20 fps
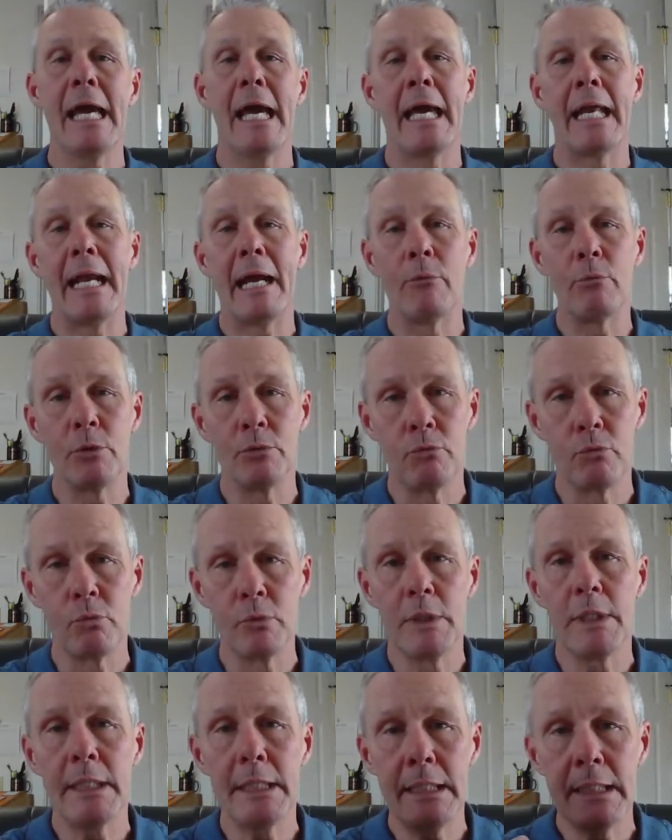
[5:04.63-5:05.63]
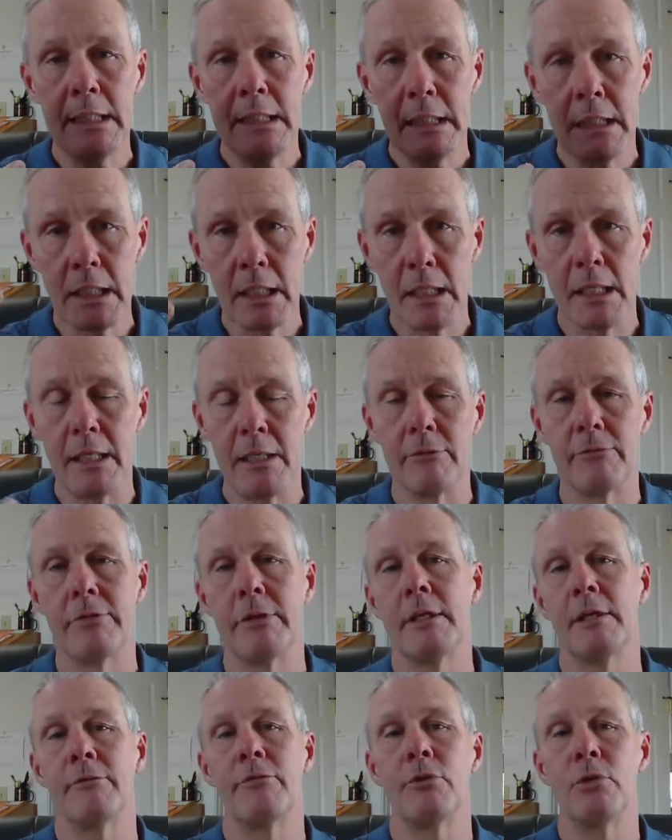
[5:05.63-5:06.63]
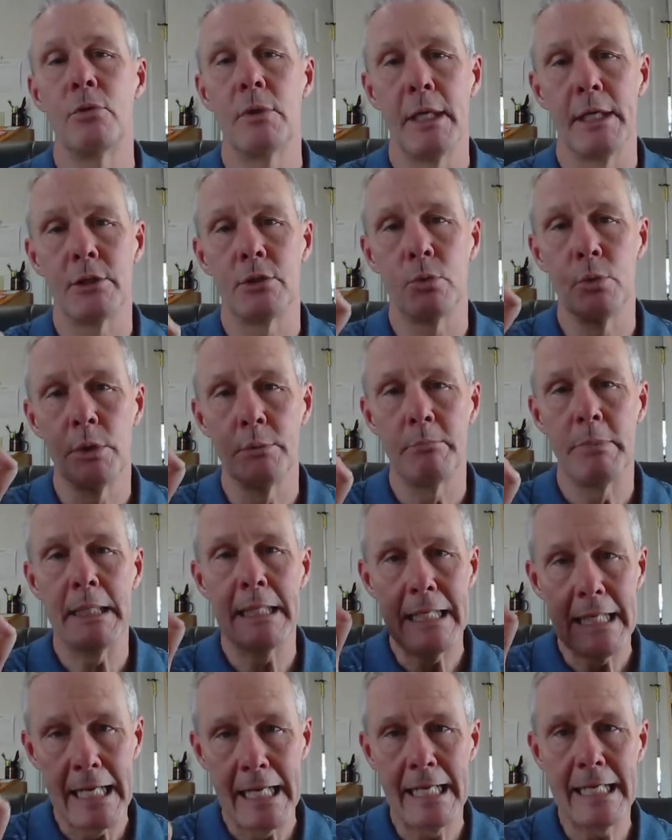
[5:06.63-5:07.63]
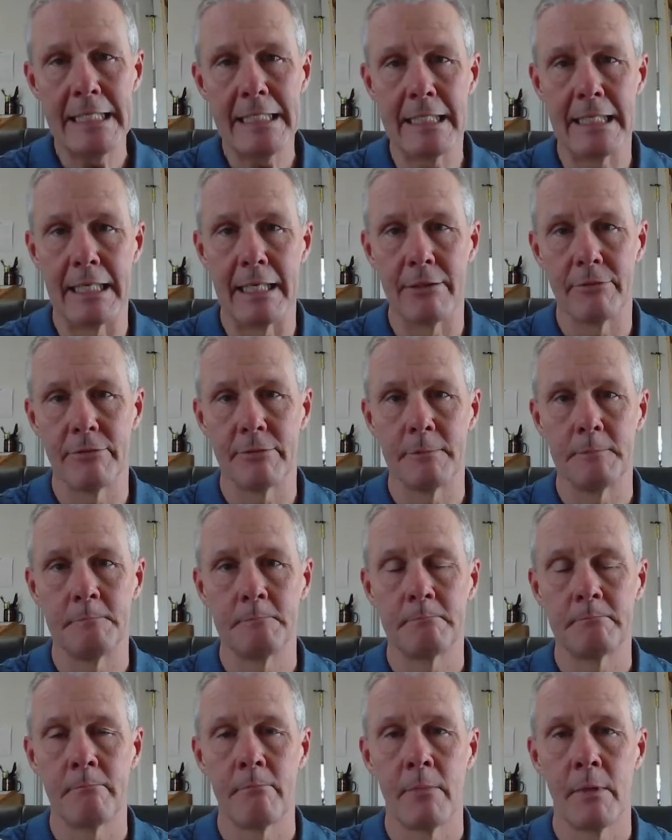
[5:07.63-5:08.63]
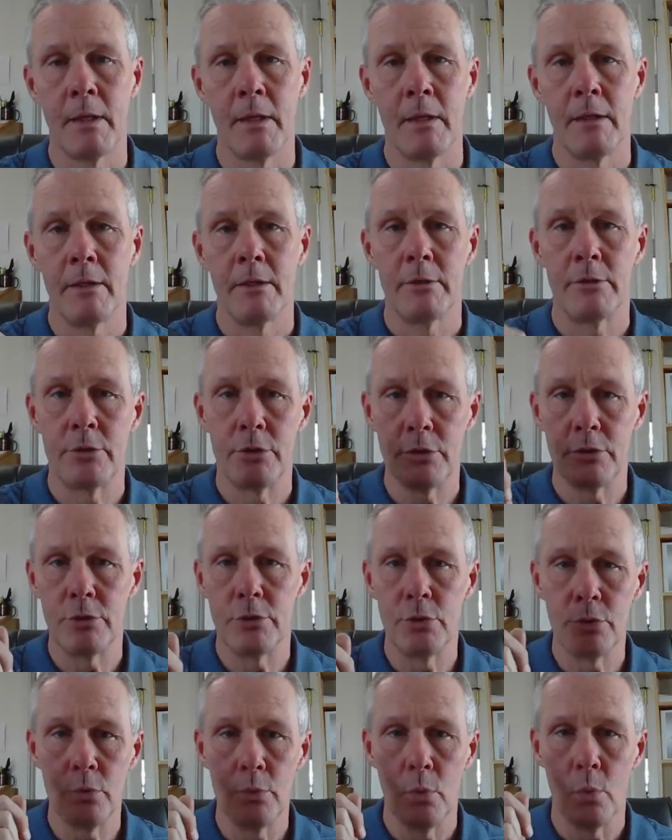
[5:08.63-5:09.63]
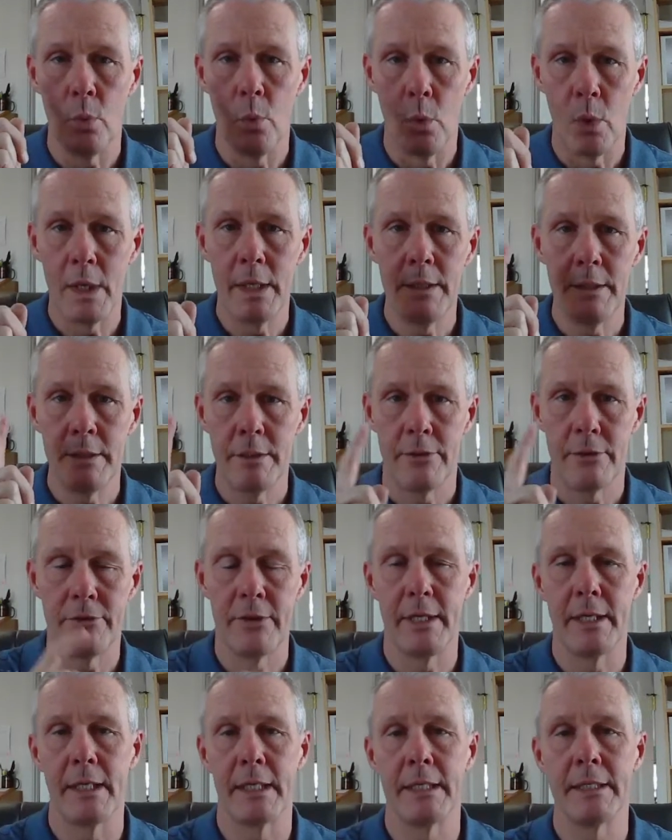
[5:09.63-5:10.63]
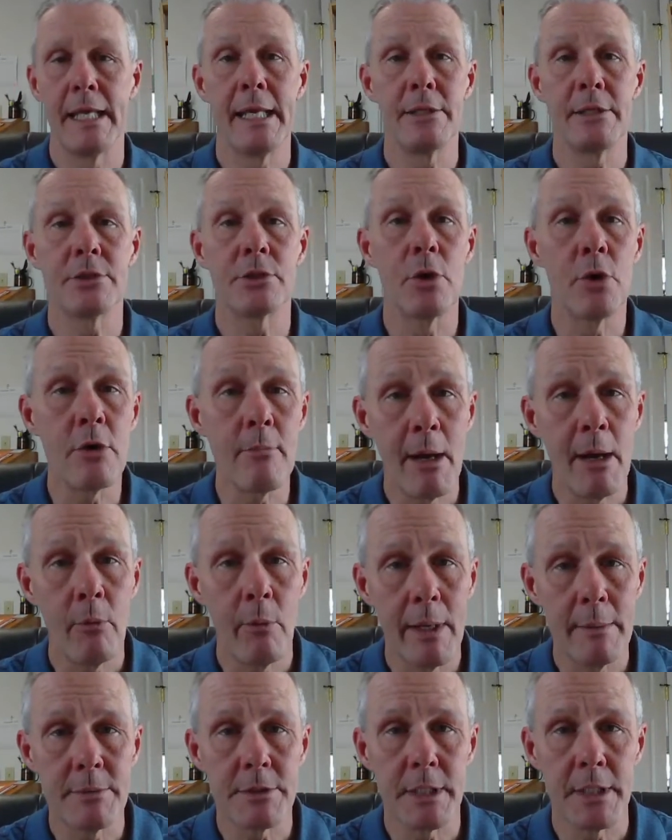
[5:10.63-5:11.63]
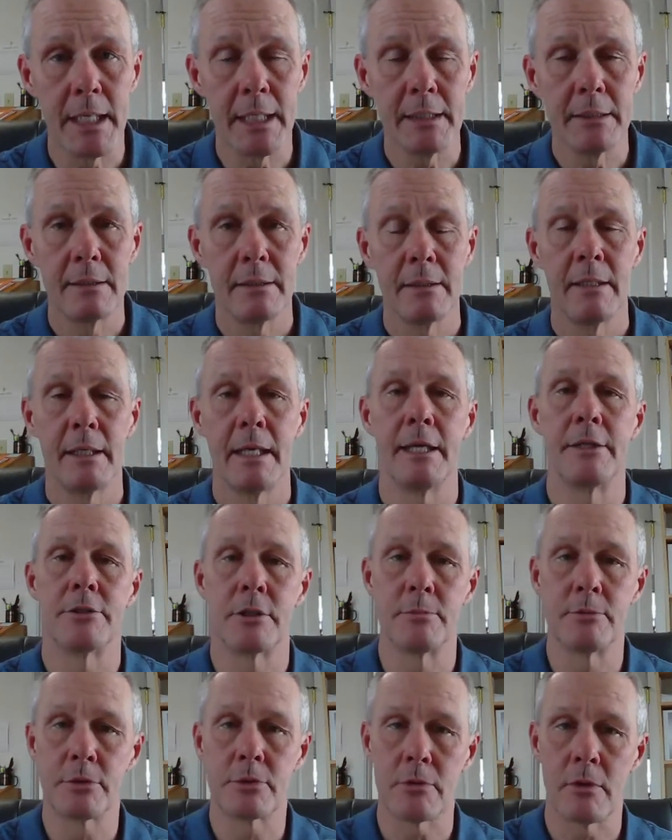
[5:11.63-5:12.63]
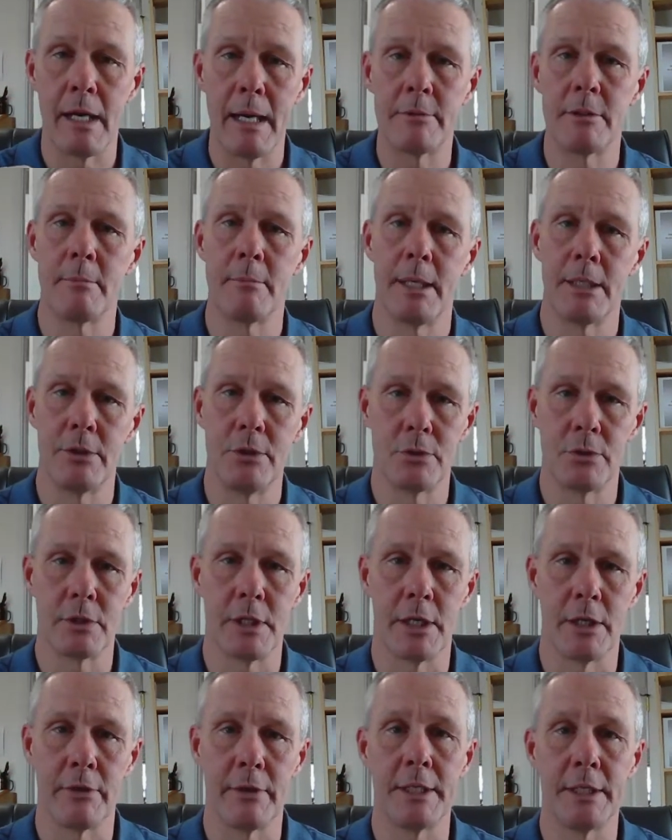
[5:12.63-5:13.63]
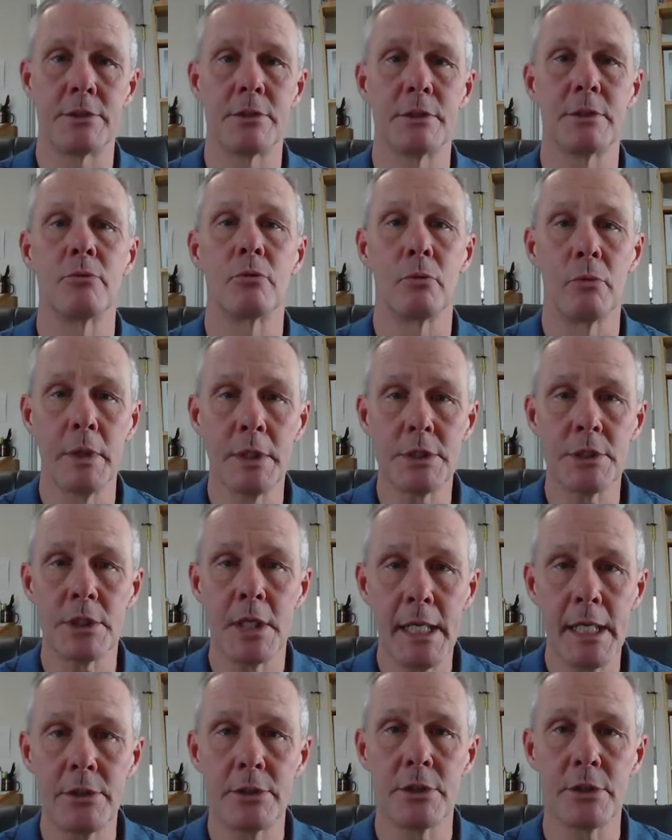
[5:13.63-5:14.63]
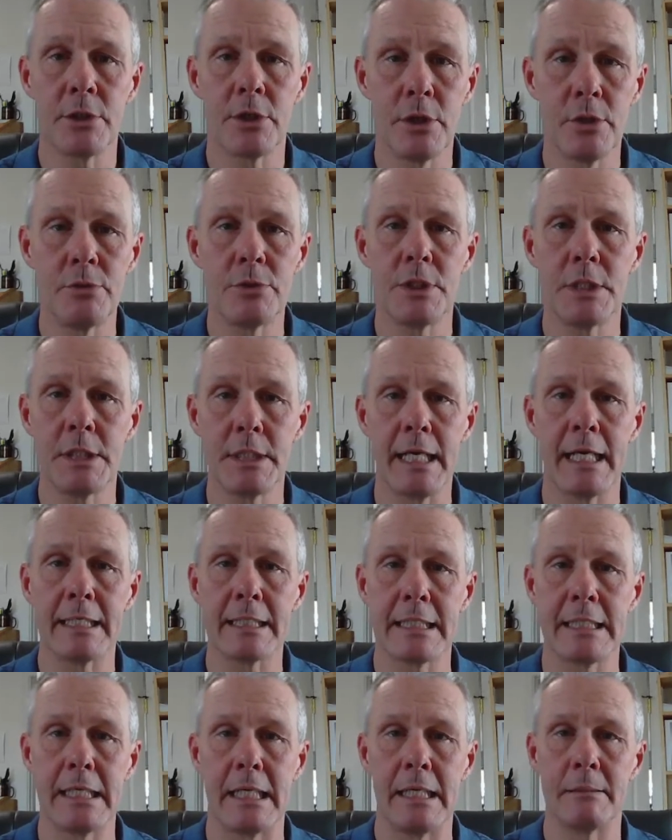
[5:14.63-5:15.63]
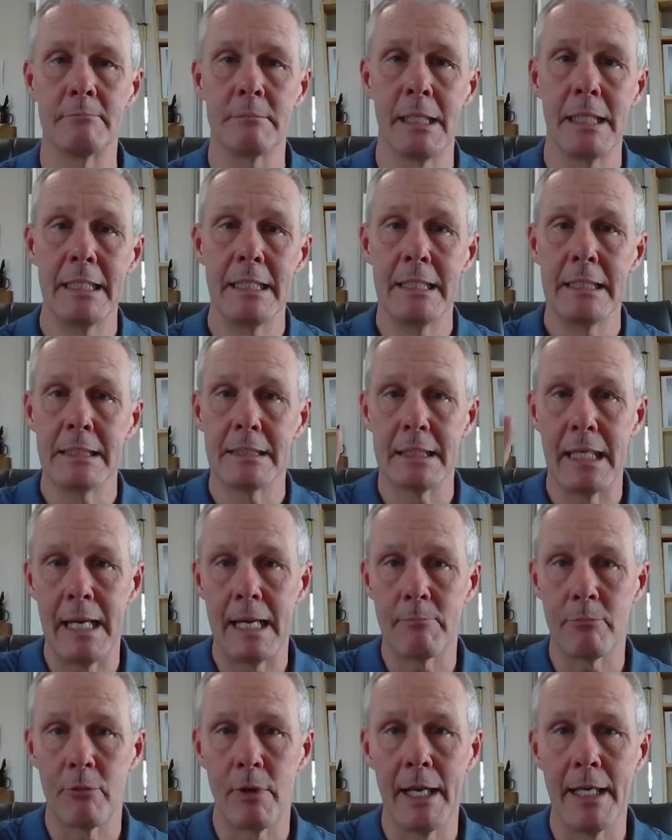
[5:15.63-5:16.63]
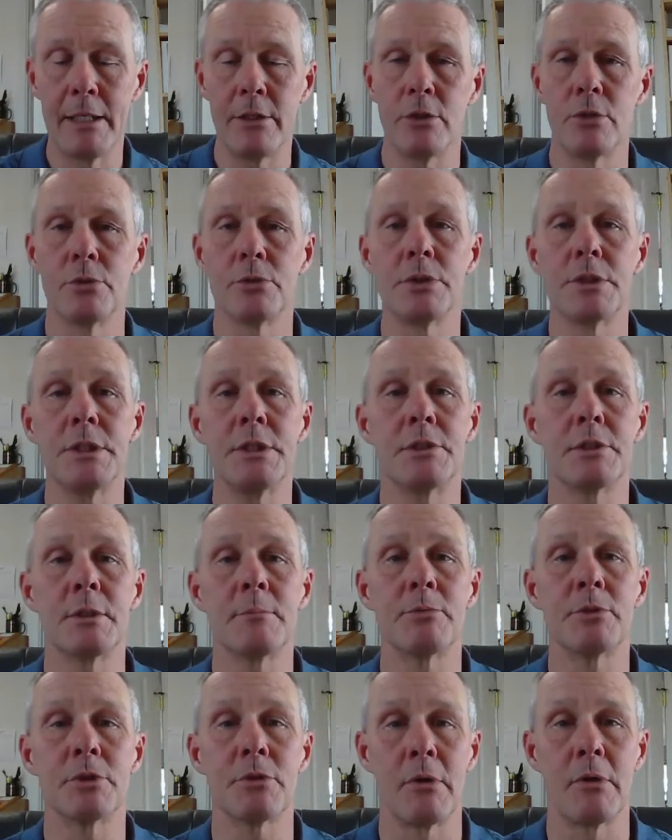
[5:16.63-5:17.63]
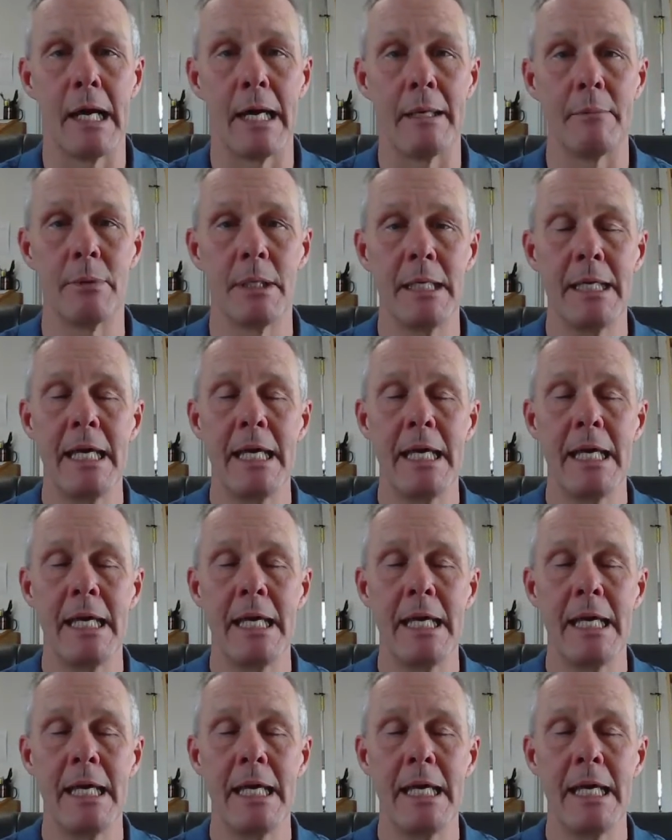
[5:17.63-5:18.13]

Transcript: and I would really love if you guys would be kind enough to do one thing, and that is go to my website and subscribe to my newsletter. It's richagentcoaching.com. Top right, you'll see subscribe.